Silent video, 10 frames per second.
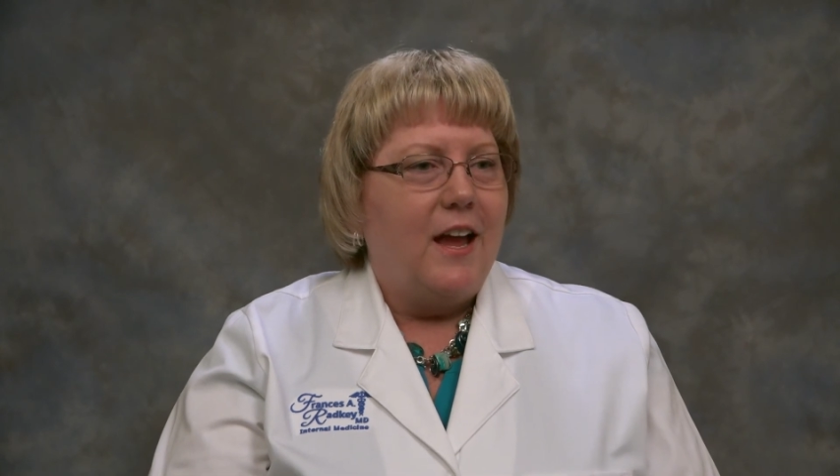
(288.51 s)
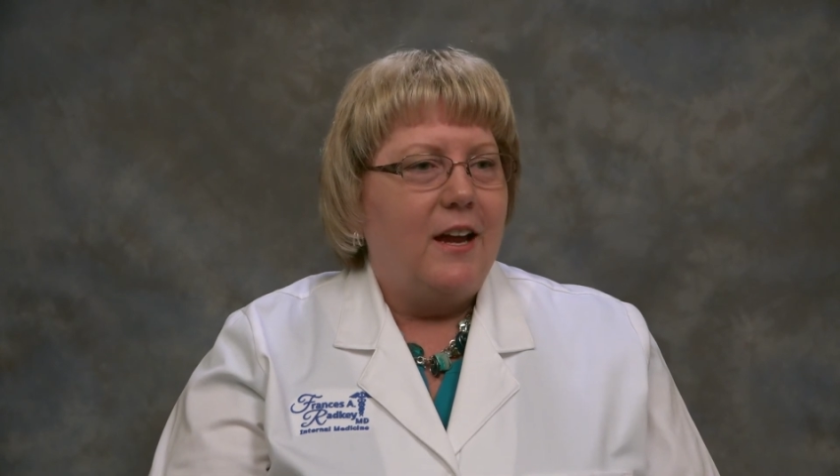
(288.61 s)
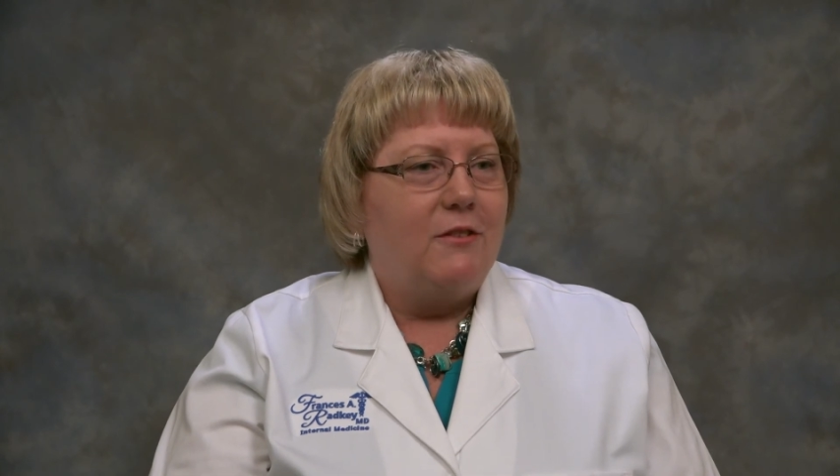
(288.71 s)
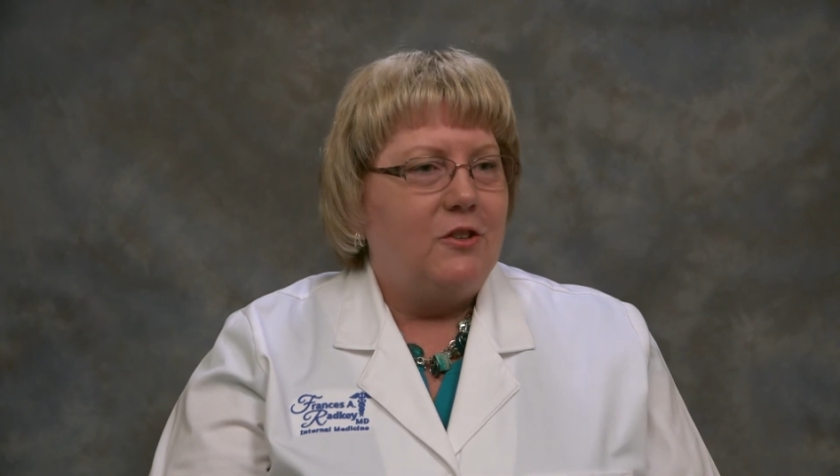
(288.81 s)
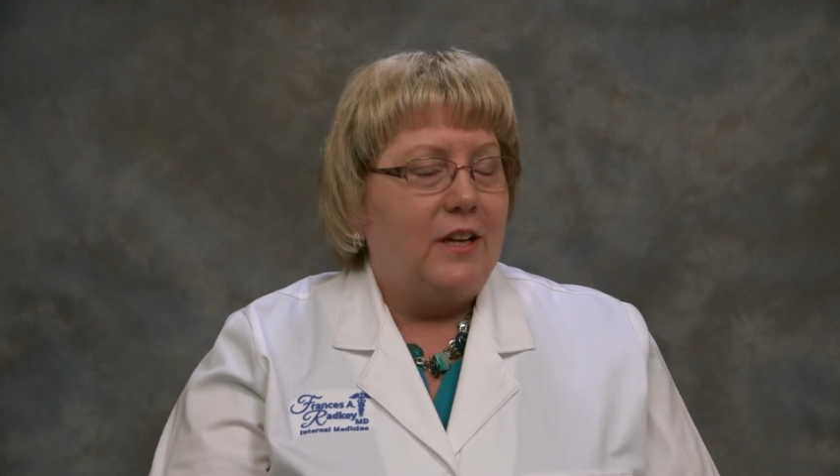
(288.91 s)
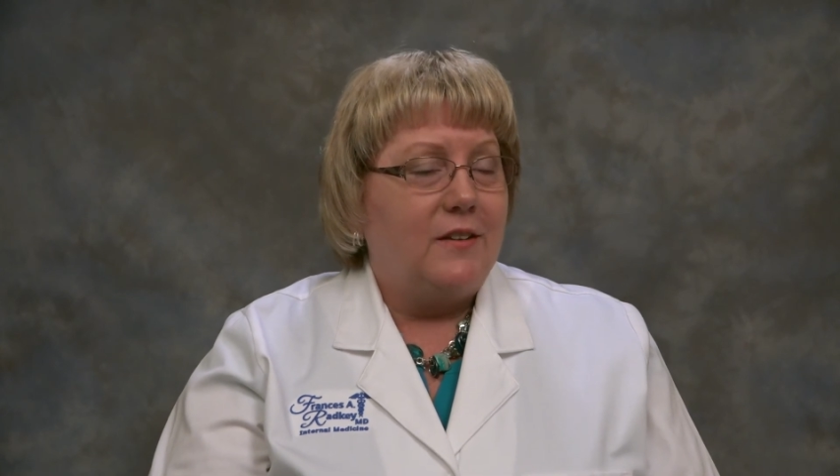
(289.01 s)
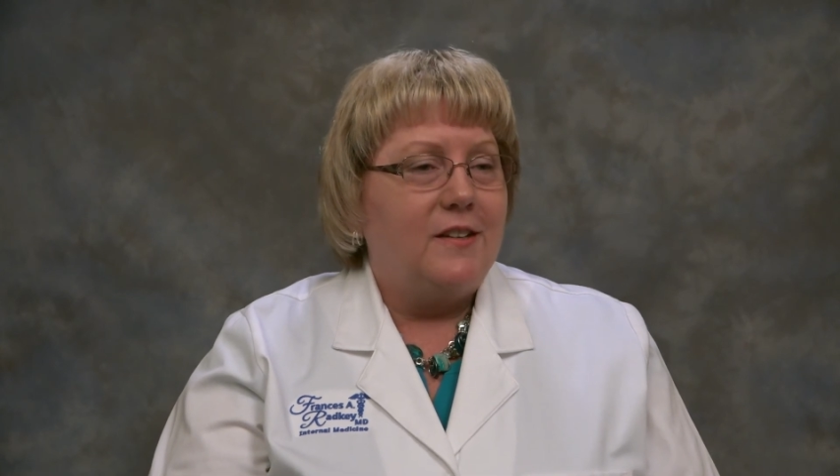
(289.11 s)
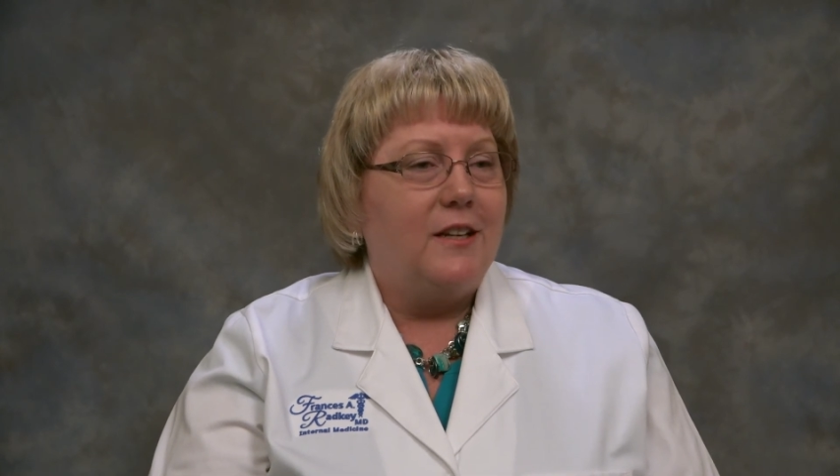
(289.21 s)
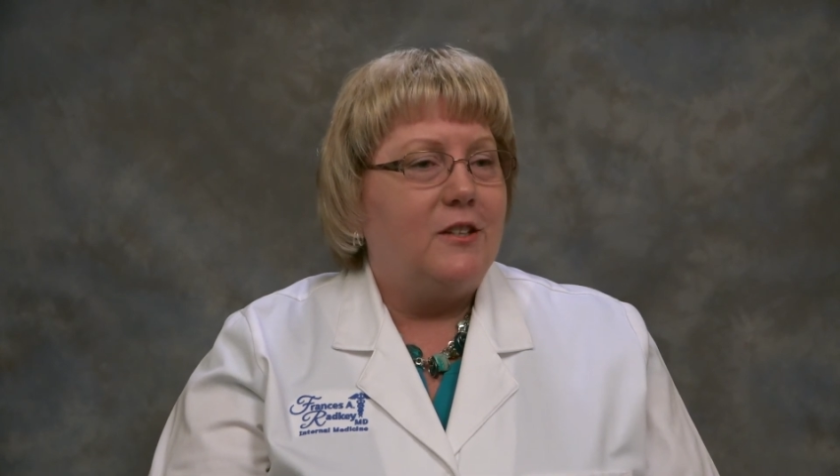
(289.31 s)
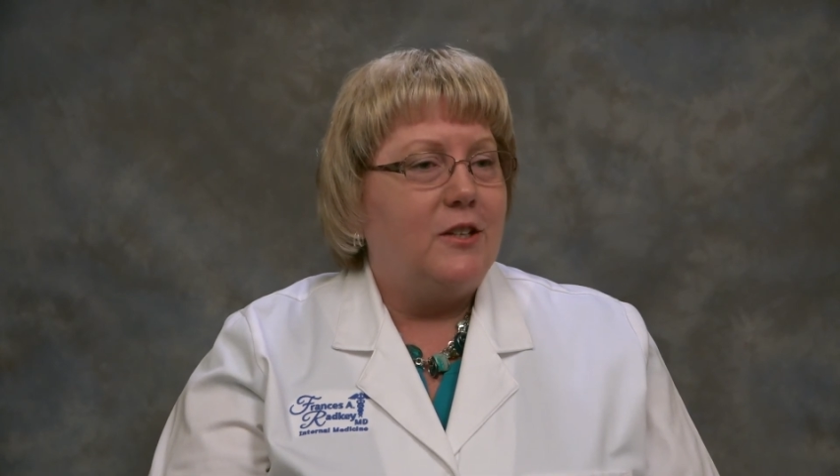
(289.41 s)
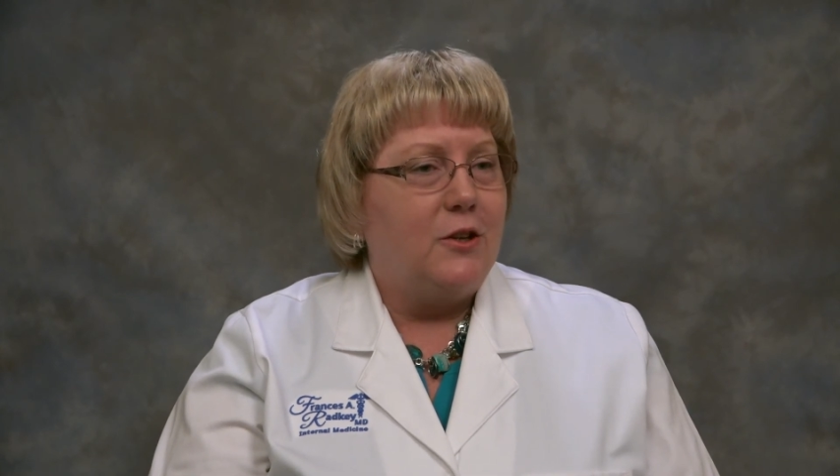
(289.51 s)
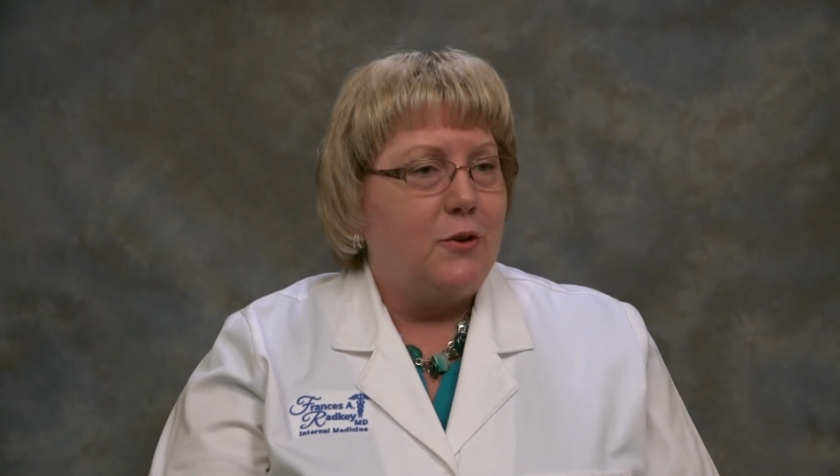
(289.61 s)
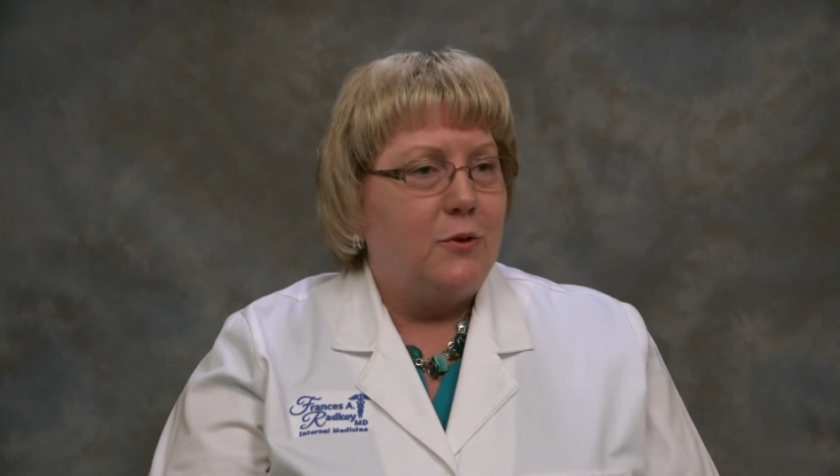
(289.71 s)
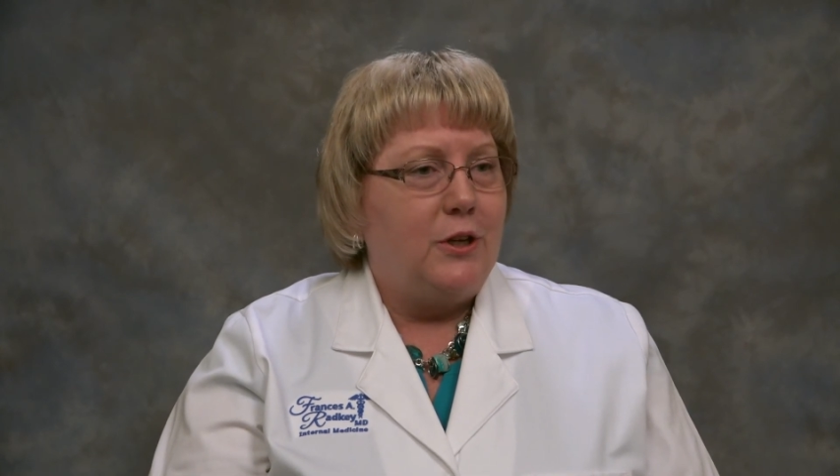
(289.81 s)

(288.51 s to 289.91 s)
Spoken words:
I have a chance to get to know